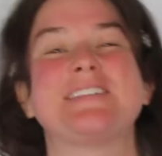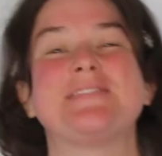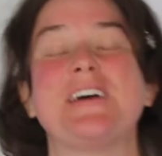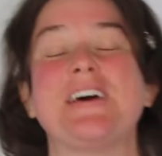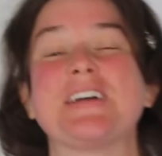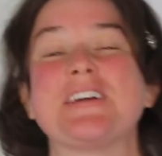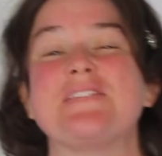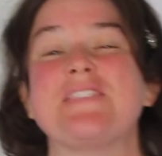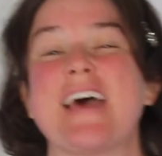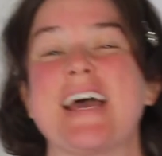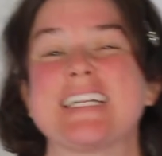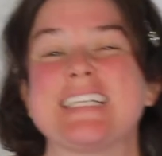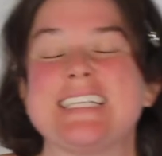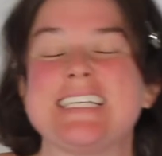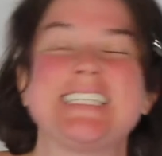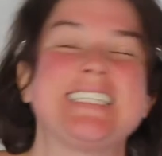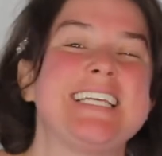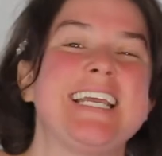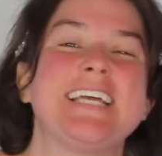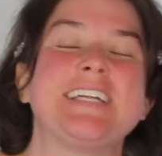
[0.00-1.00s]
welcome back to
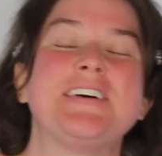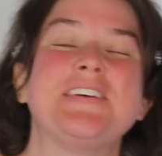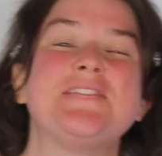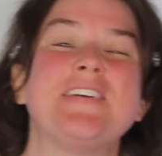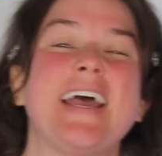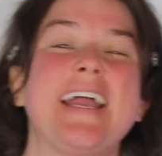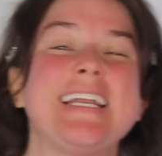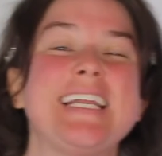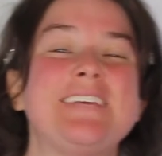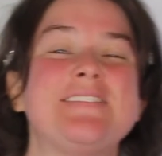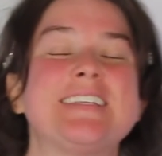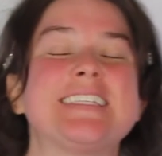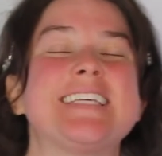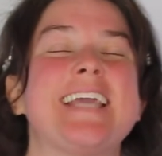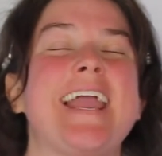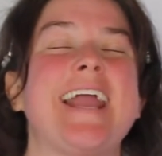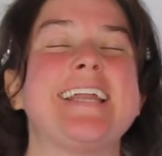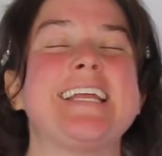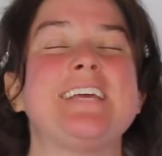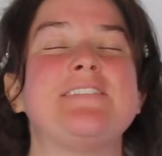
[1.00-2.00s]
the channel. My name is
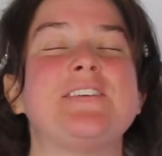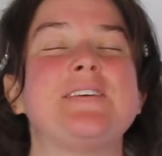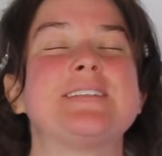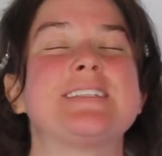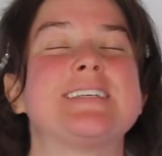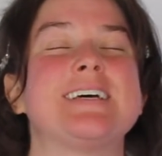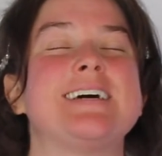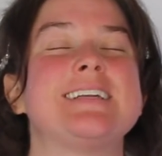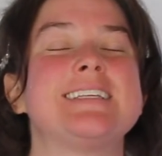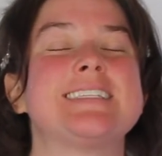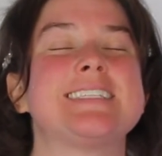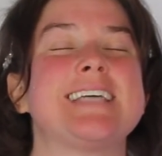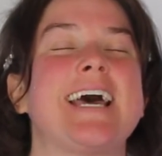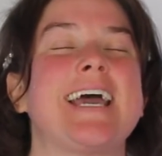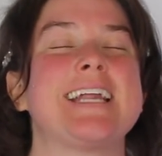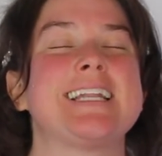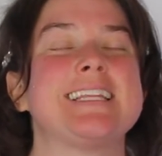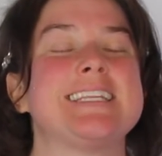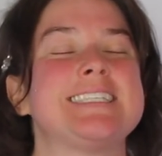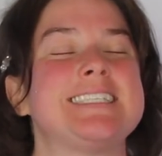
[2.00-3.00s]
Katie. If you saw the
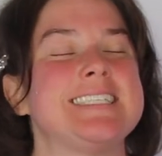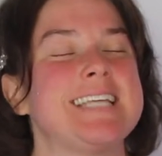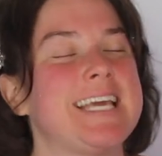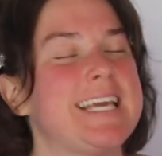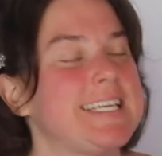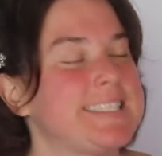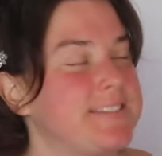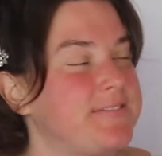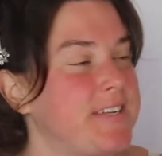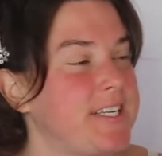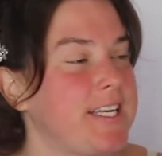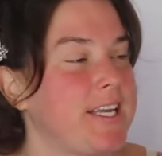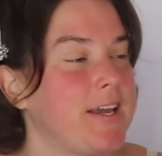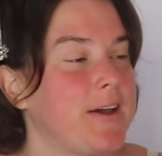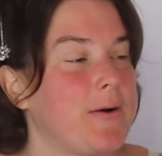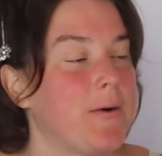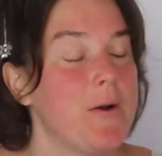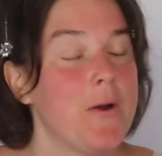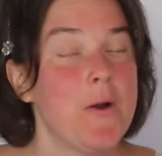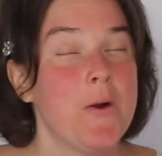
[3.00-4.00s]
title of today's
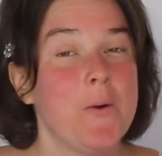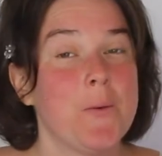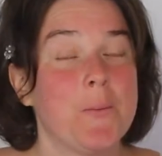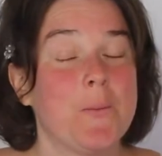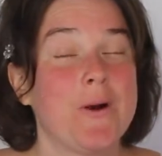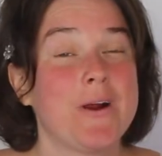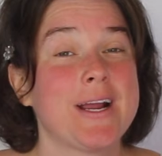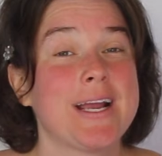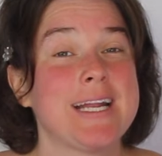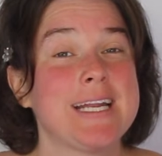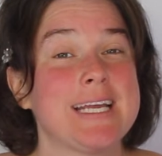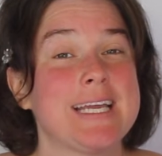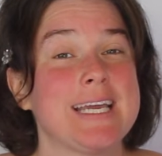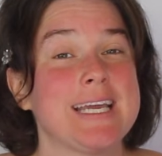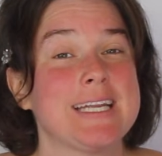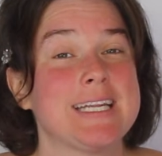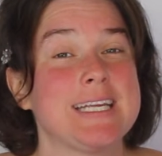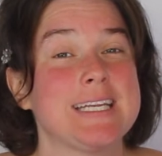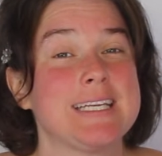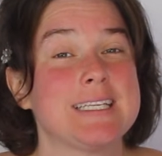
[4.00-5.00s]
video, we're going to
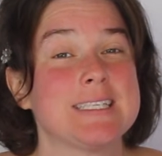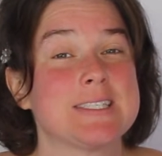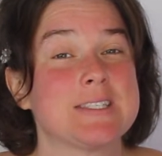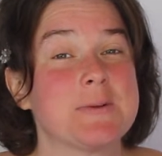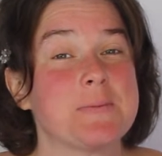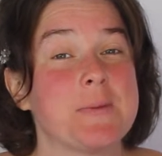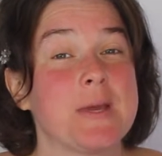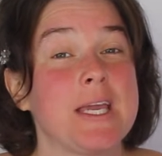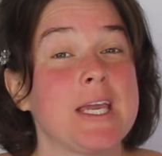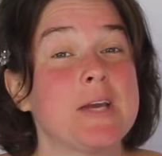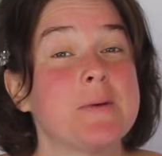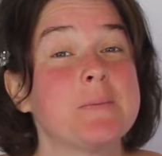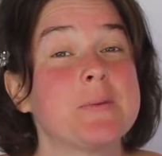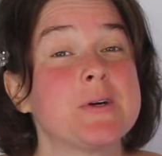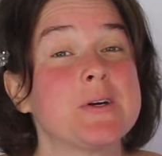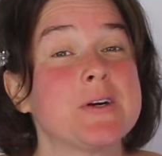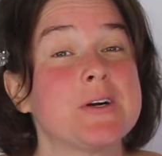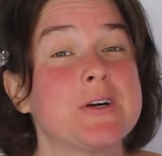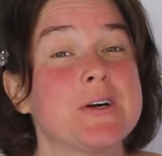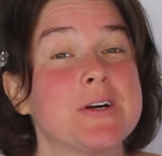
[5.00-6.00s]
get into some
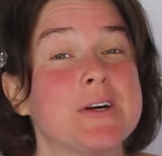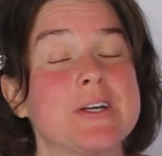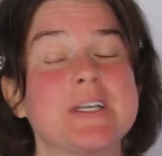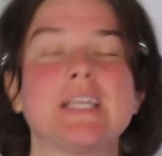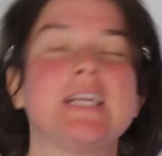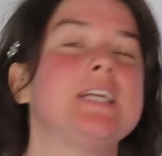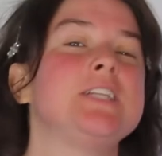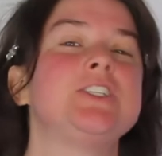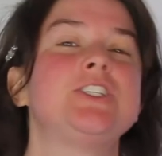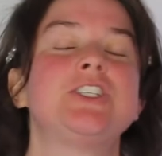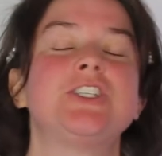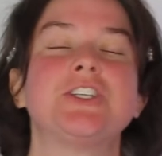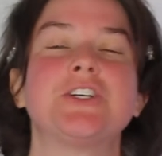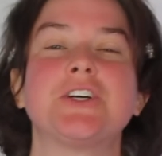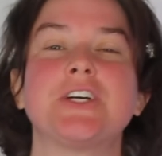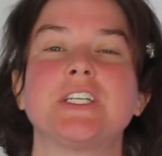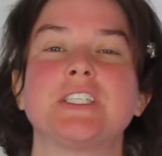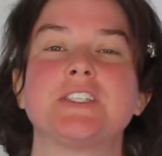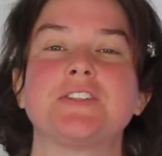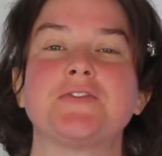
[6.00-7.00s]
Amber Heard
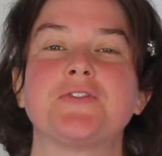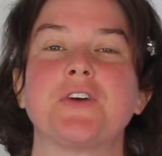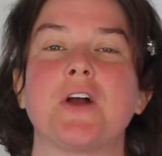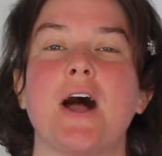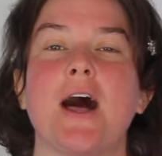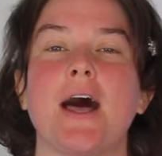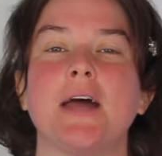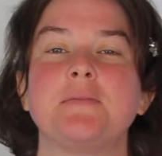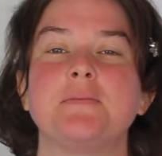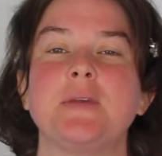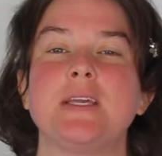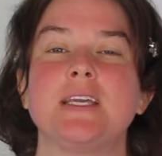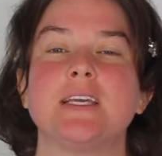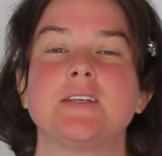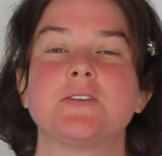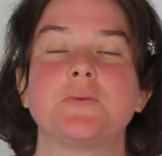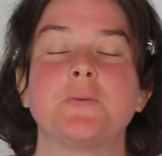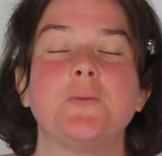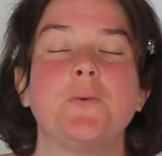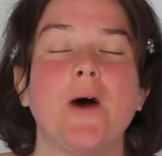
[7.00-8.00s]
insurance fraud
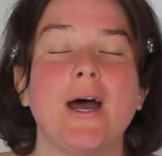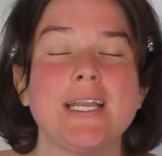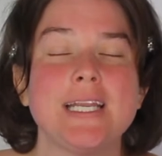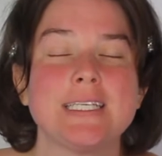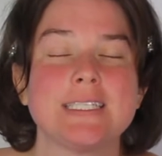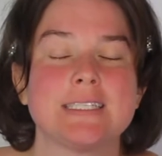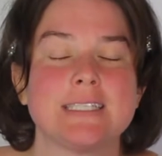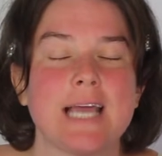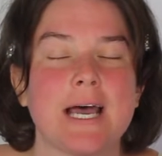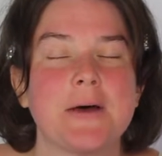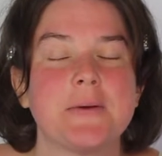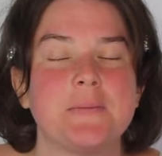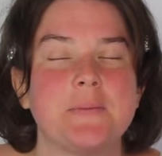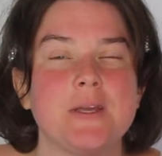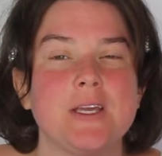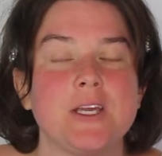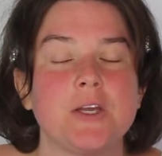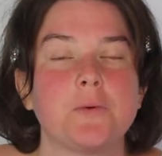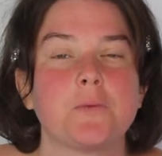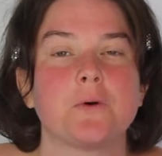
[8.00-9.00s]
because what is now
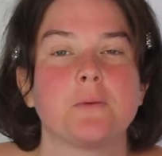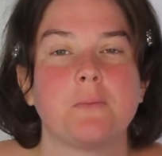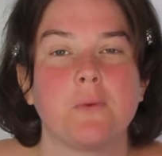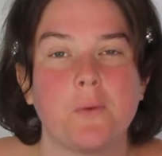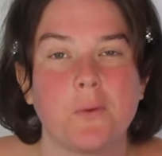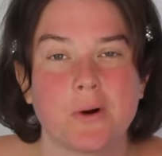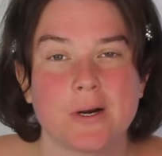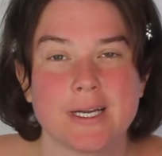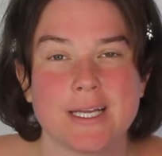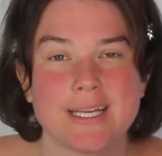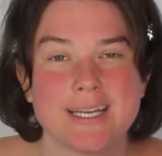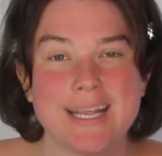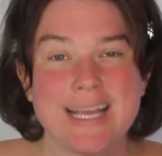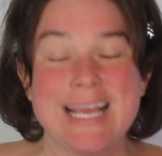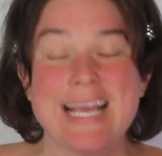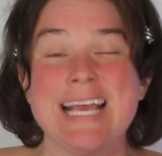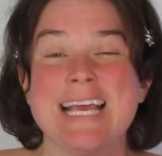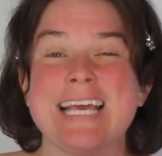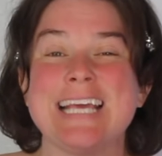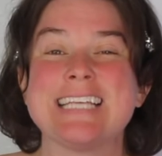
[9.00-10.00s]
being reported
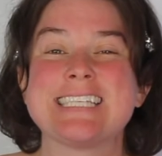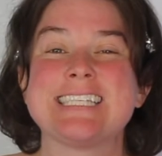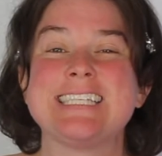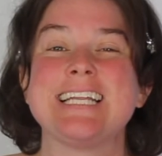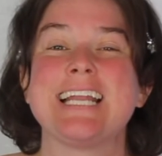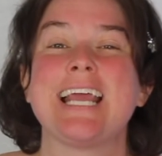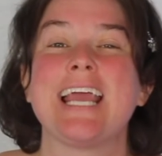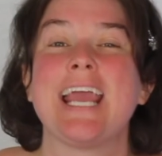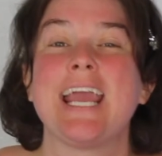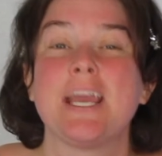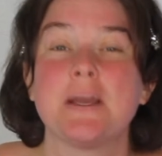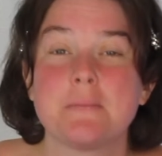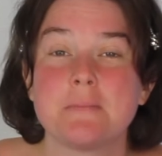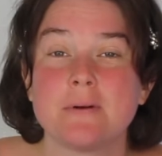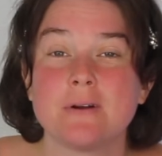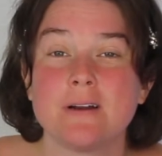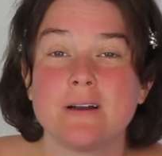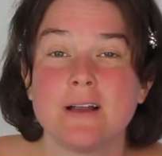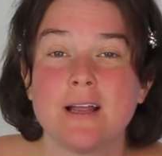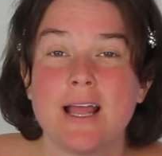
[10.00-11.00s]
is that
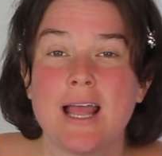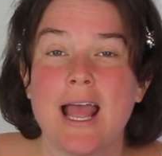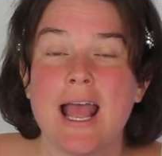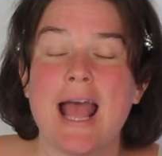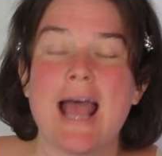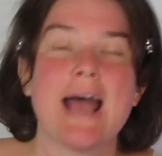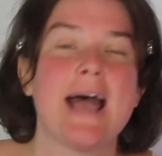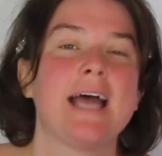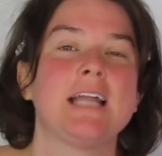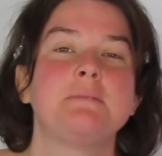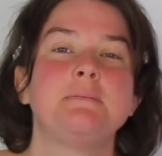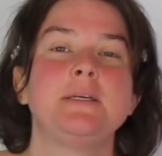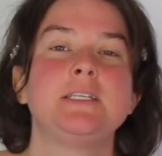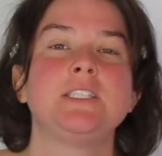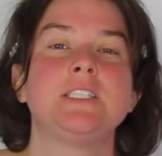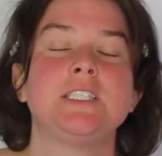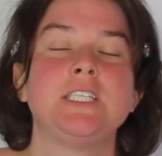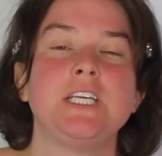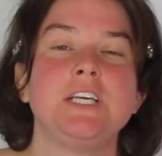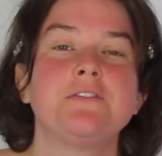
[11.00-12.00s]
Amber had
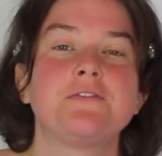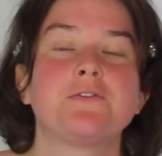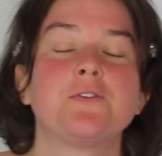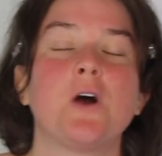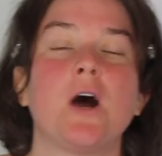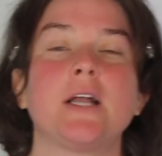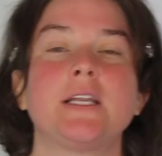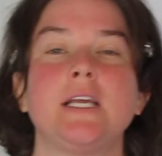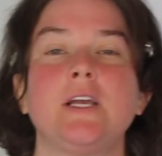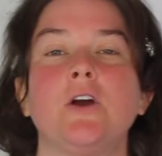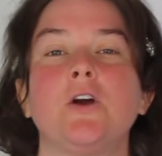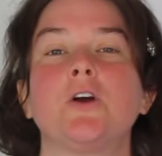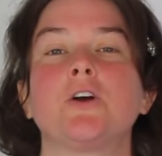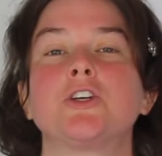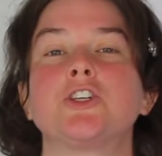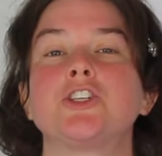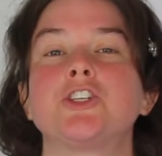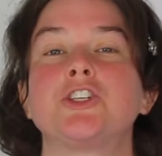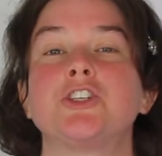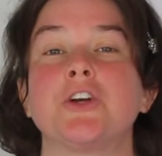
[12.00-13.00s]
been defrauding her
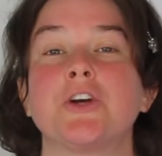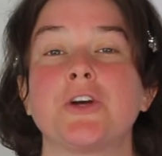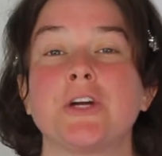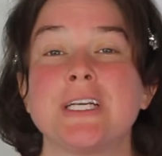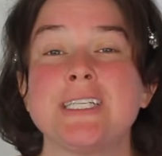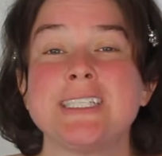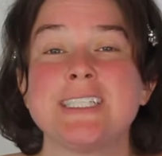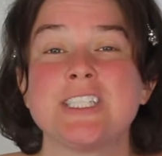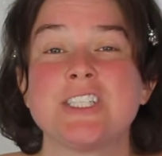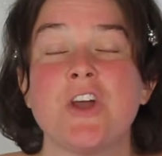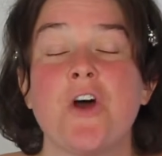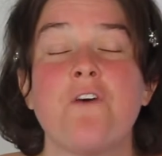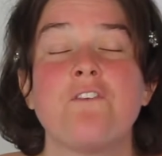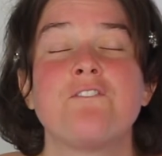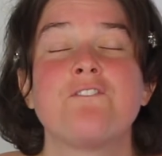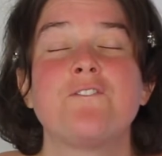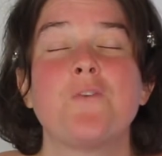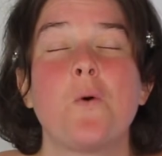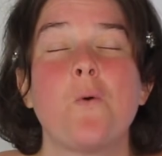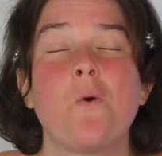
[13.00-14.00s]
insurance
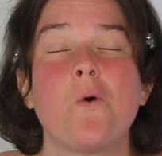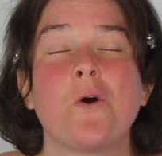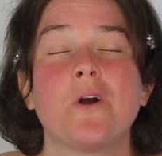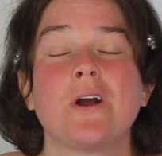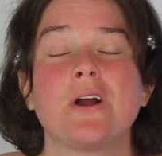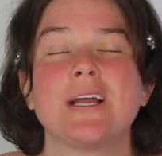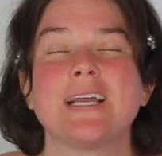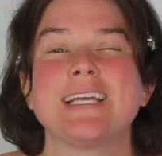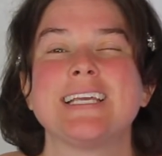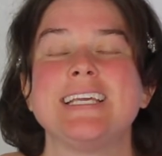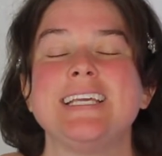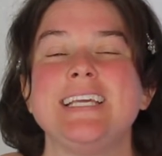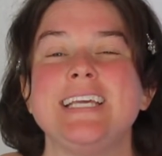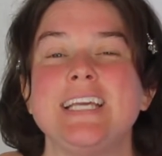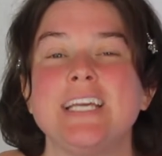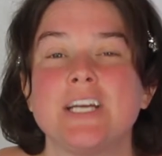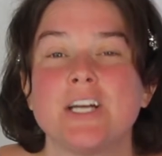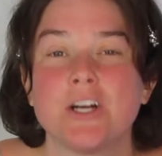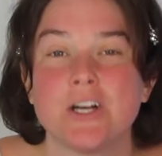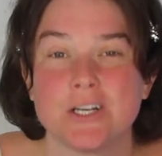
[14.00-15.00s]
for
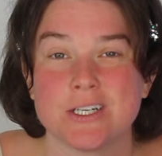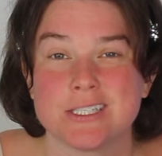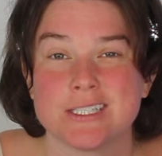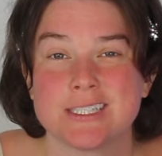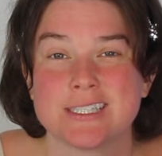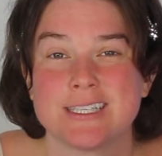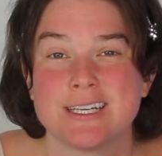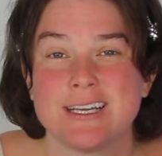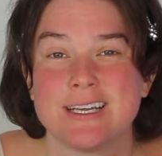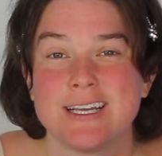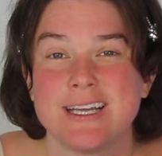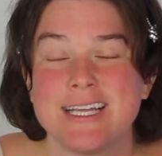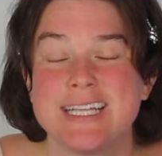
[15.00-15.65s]
years.